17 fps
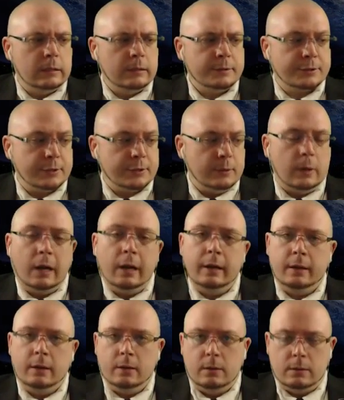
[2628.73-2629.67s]
So,
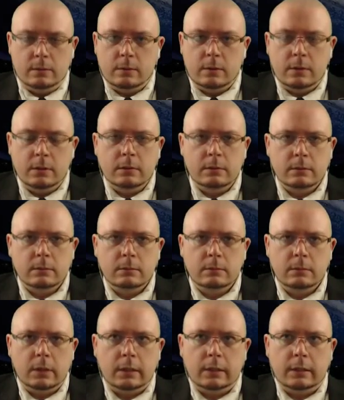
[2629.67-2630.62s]
I own
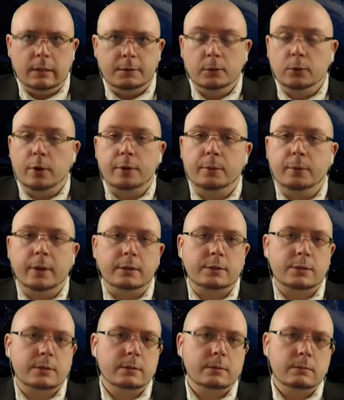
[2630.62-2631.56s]
the Lord of the
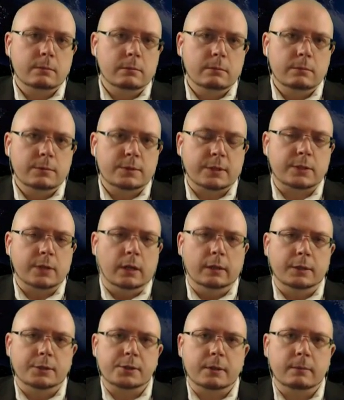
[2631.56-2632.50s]
Rings
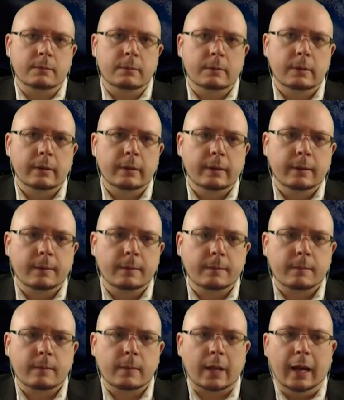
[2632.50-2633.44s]
Sixology.
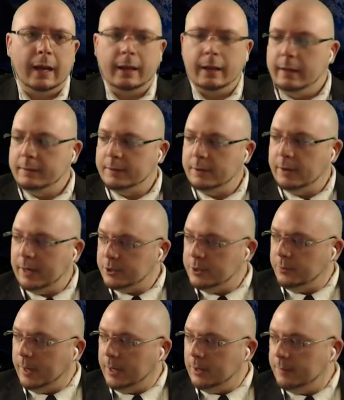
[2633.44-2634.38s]
They're actually
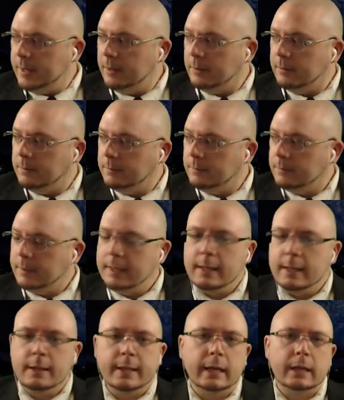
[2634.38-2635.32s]
right over there,
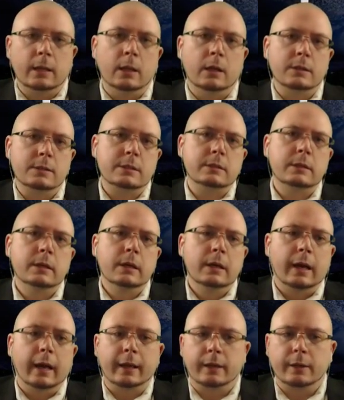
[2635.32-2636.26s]
in that closet.
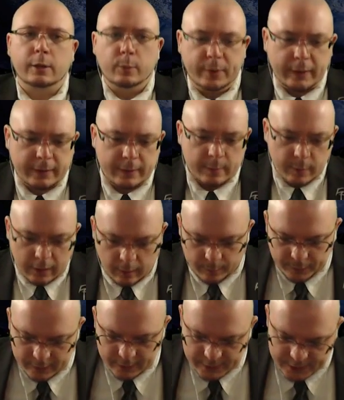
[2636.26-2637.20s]
I can go pick them
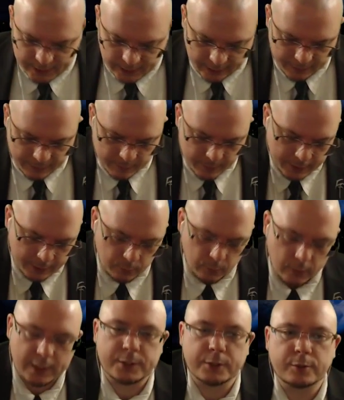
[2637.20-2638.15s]
up and slide them in and
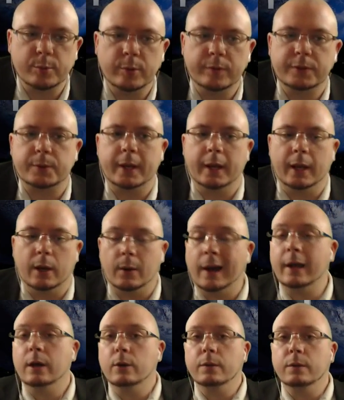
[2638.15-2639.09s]
watch those movies right now.
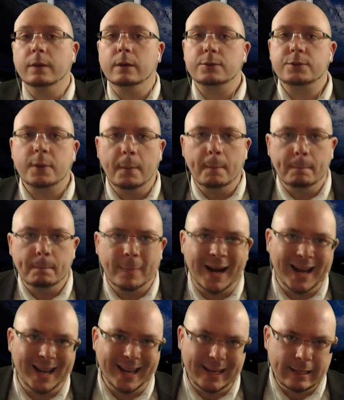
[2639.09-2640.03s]
I own those.
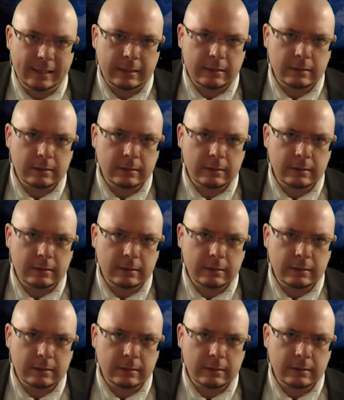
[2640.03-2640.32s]
Mine.